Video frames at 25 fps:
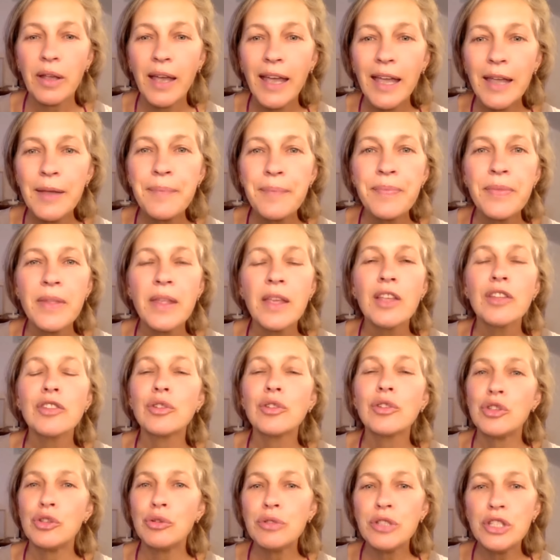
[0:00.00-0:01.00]
Okay,
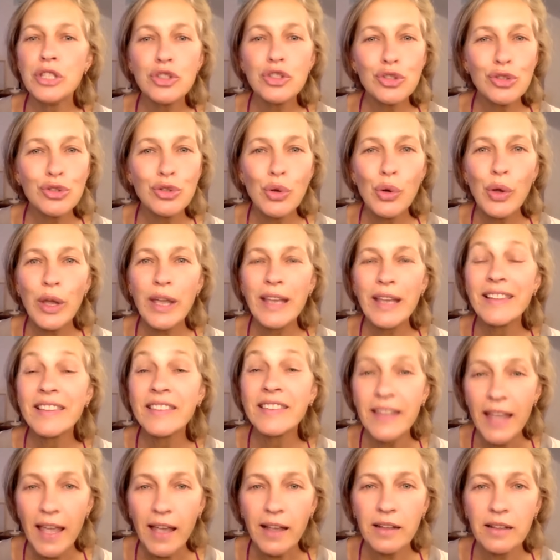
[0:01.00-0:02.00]
so you need to know
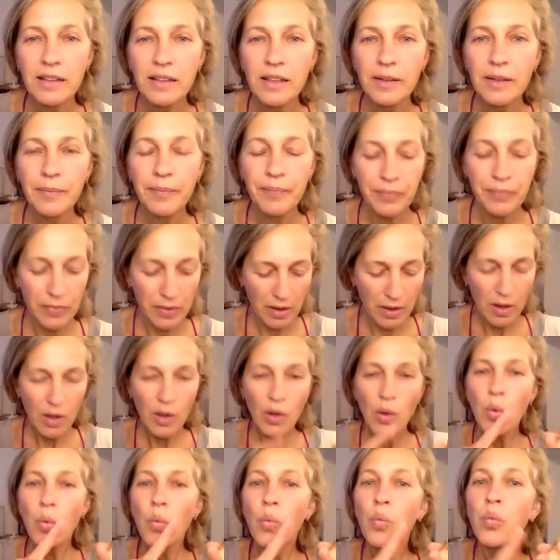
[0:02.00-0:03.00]
exactly
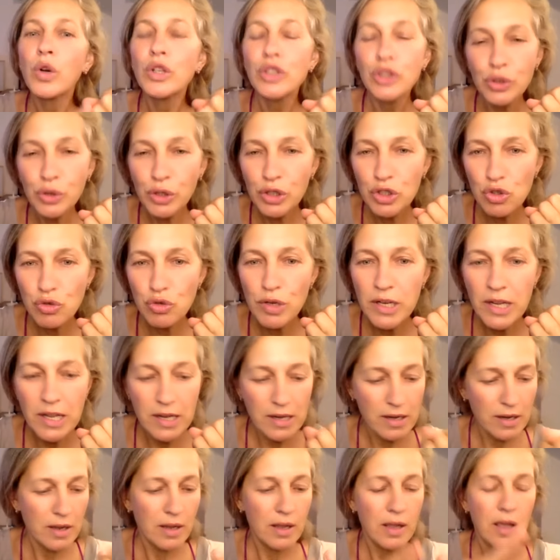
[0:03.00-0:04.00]
what you are
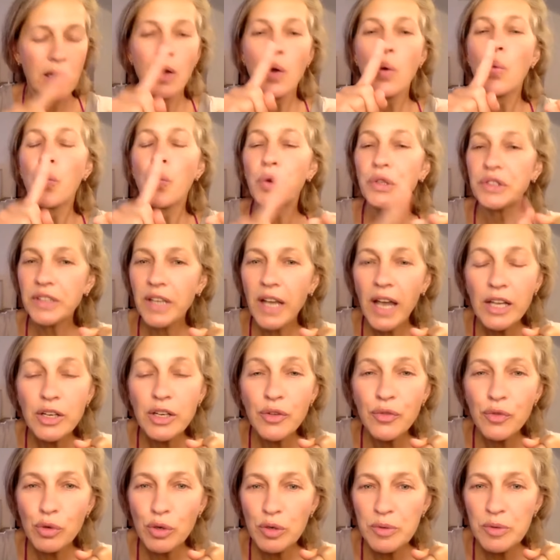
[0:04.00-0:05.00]
treating, what
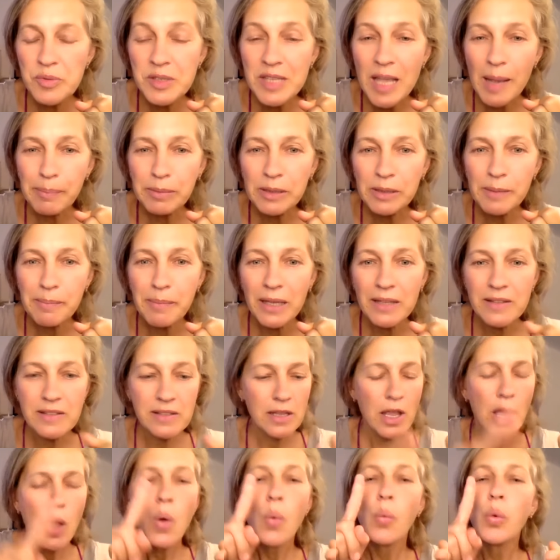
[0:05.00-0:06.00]
kind of herb
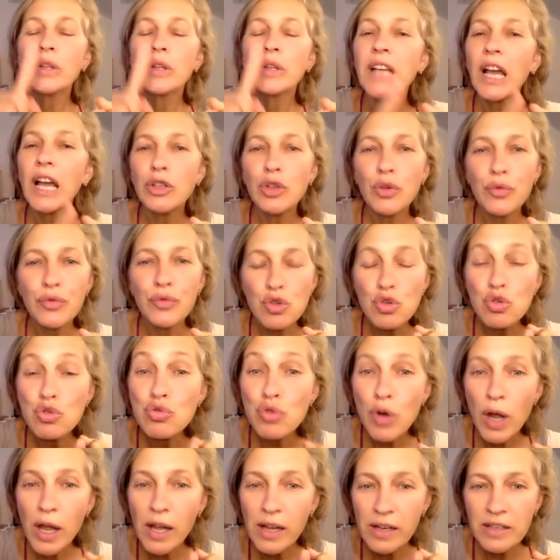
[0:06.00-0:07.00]
supplements, what kind of
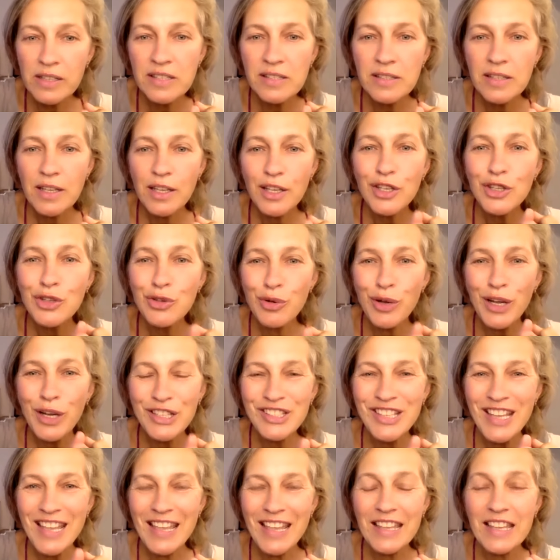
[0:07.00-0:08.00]
drugs you
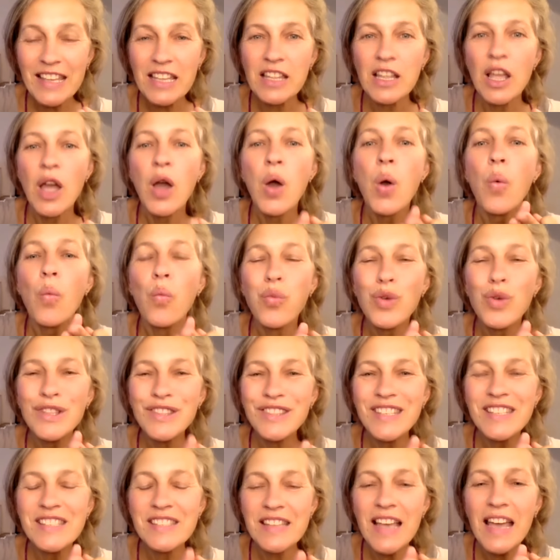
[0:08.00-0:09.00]
are taking,
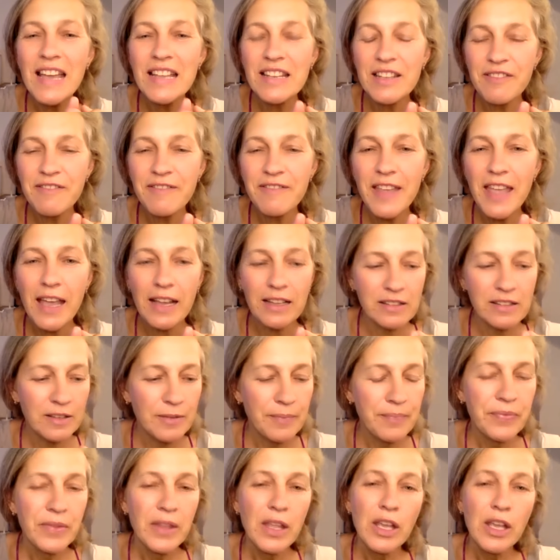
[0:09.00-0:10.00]
what the side effect.